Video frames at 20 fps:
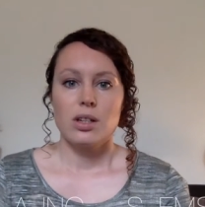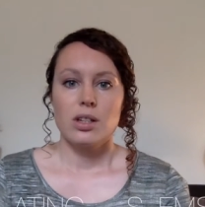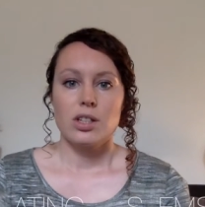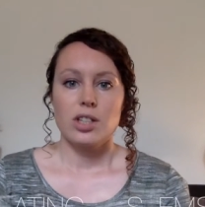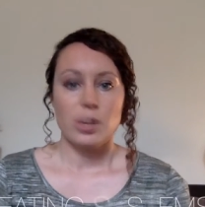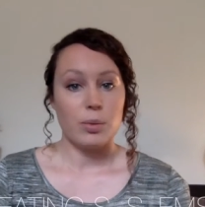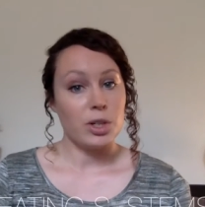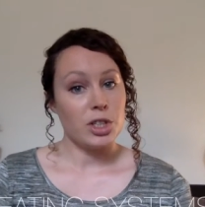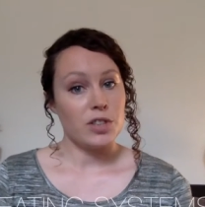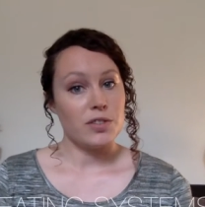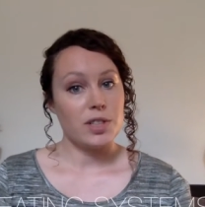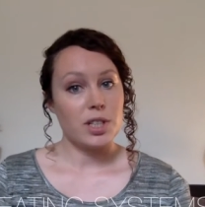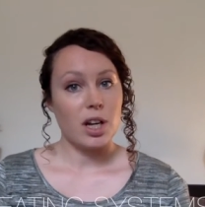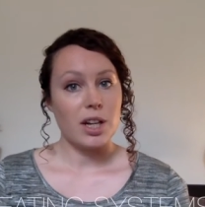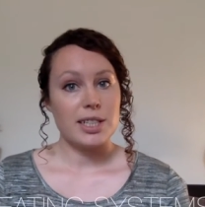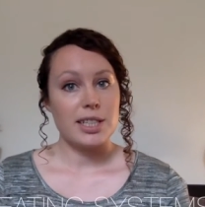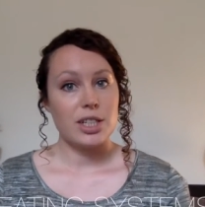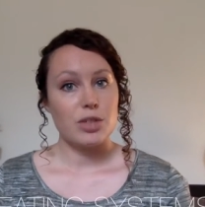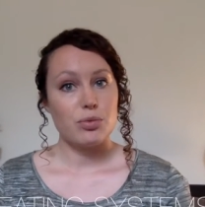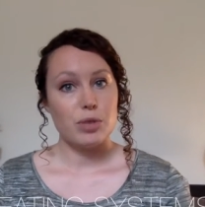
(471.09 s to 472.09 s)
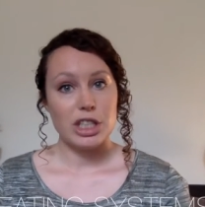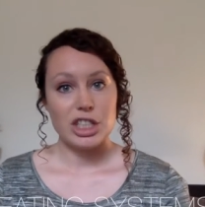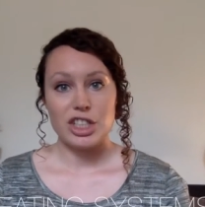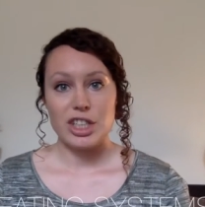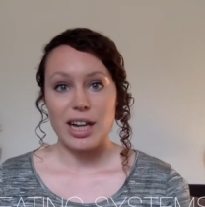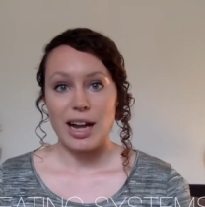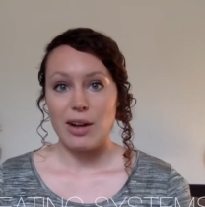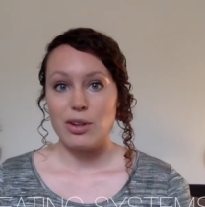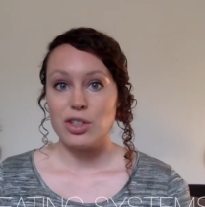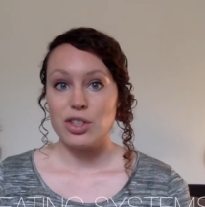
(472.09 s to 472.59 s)
So once you've started
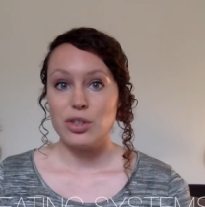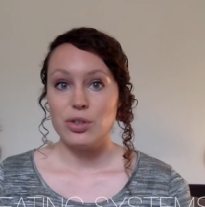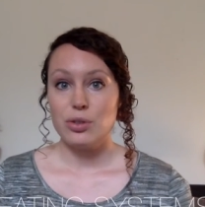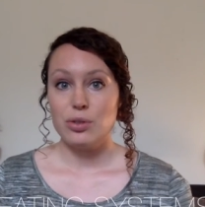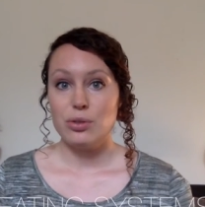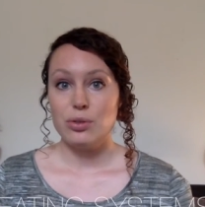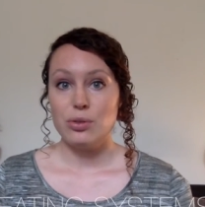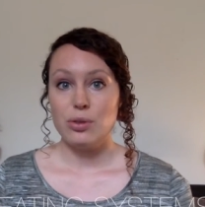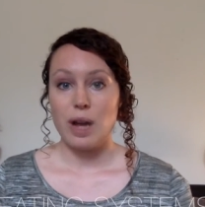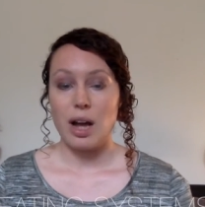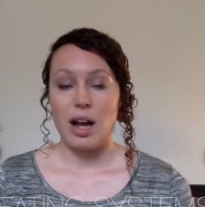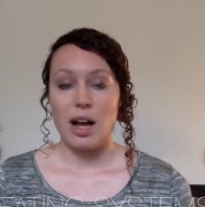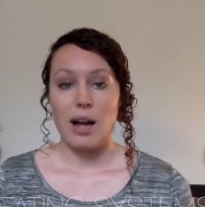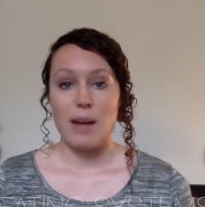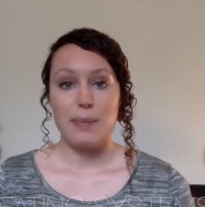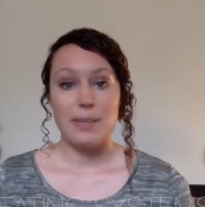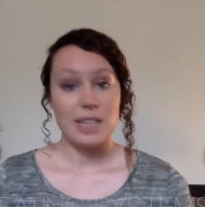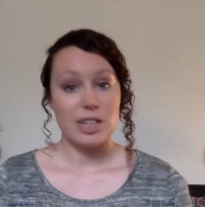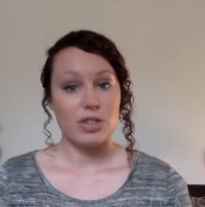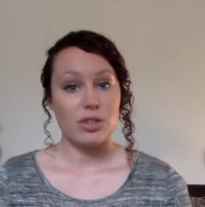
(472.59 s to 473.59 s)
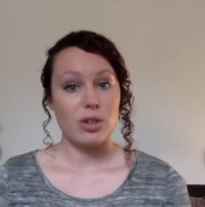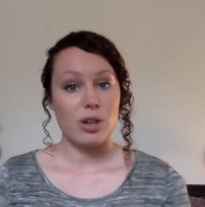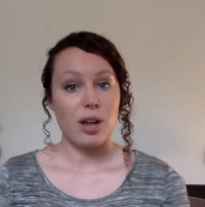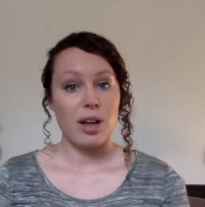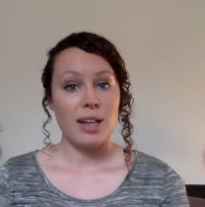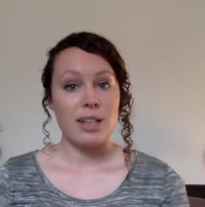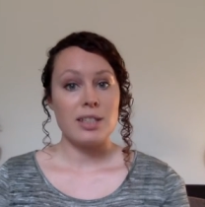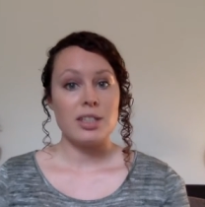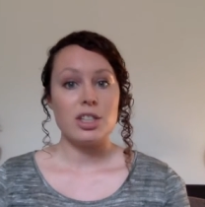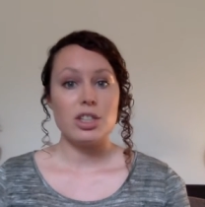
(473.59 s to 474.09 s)
reaching out to potential
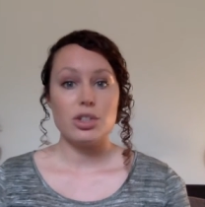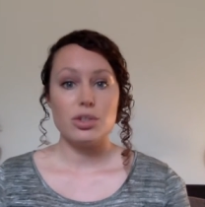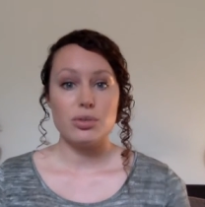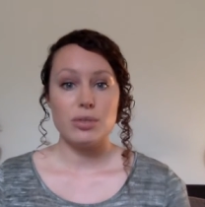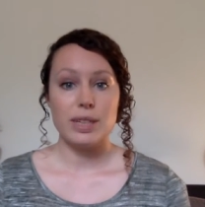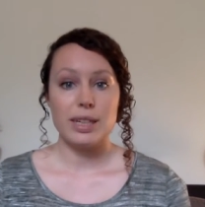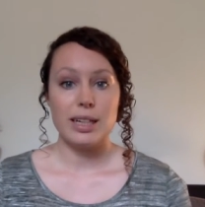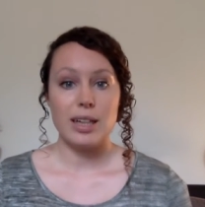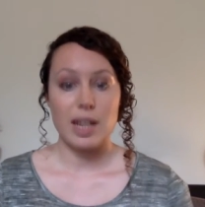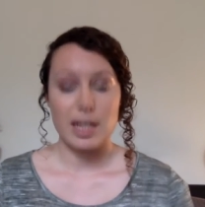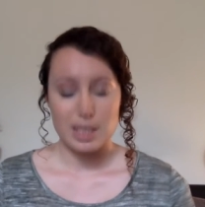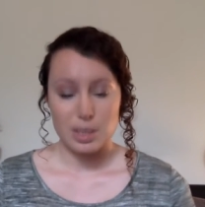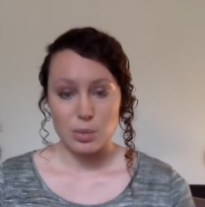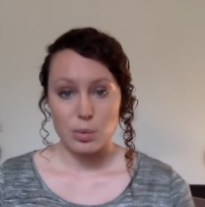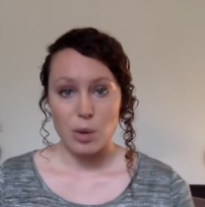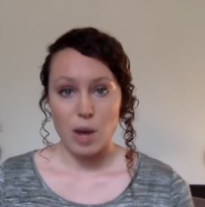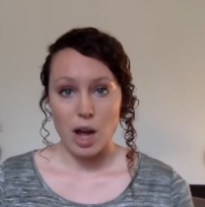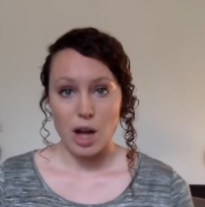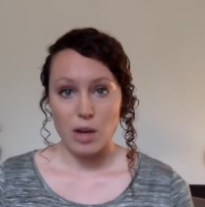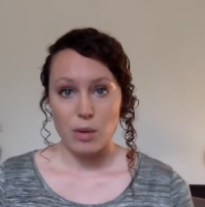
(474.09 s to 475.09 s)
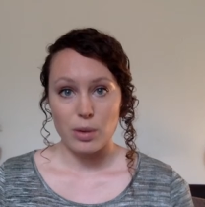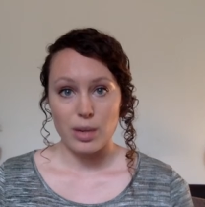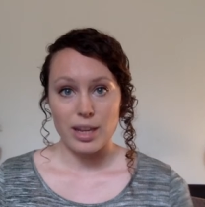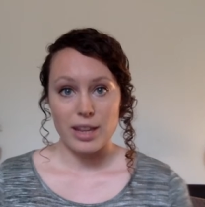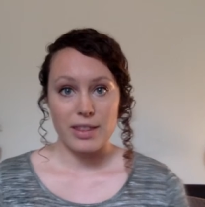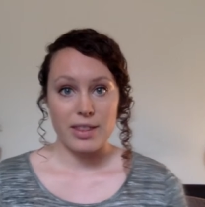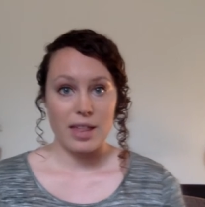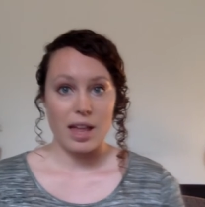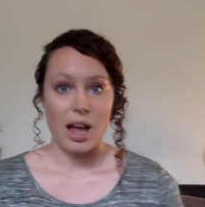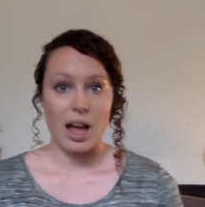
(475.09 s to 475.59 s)
clients that you'd really like to work
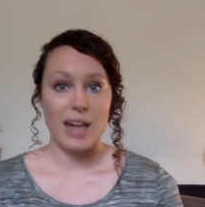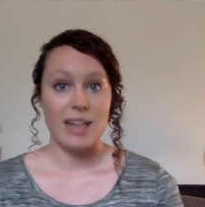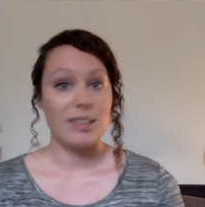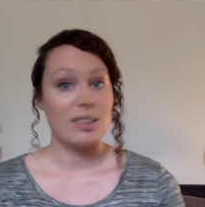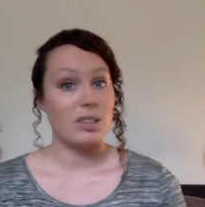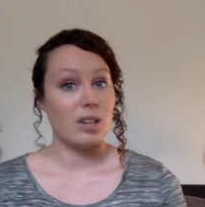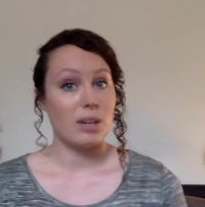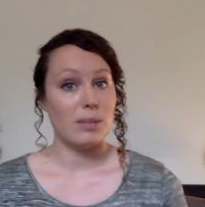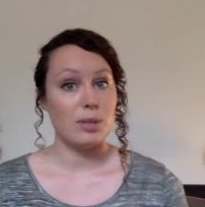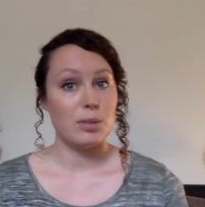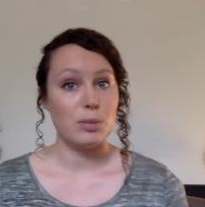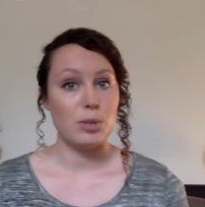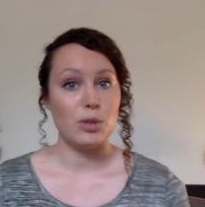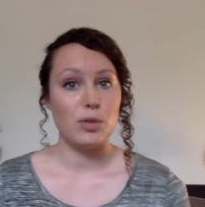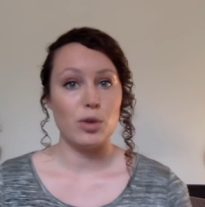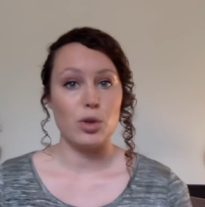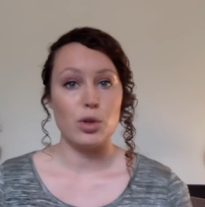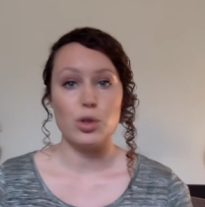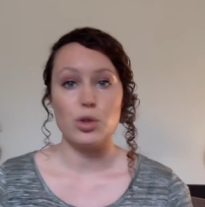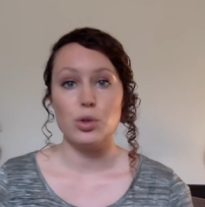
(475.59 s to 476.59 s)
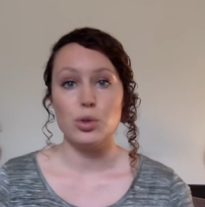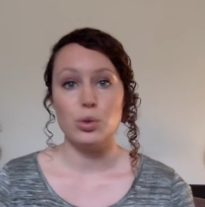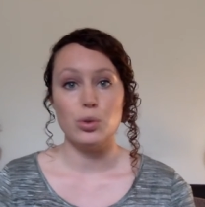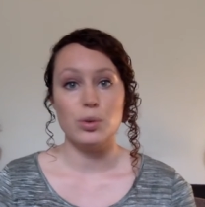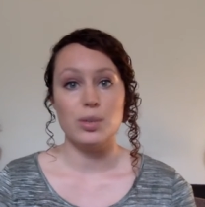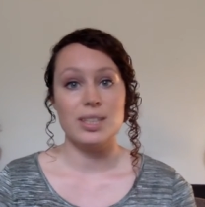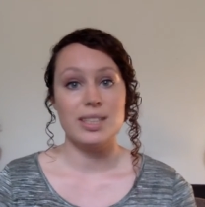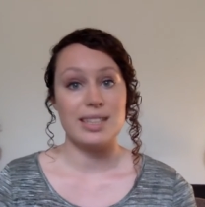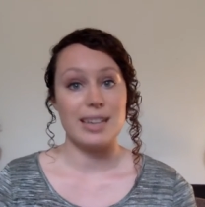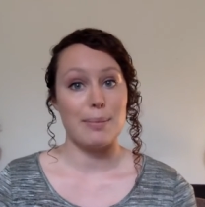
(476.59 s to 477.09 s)
with, it's time to move on to
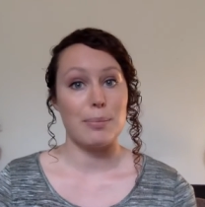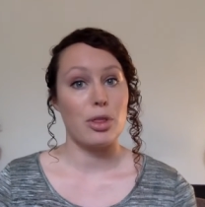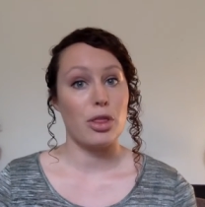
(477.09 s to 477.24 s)
step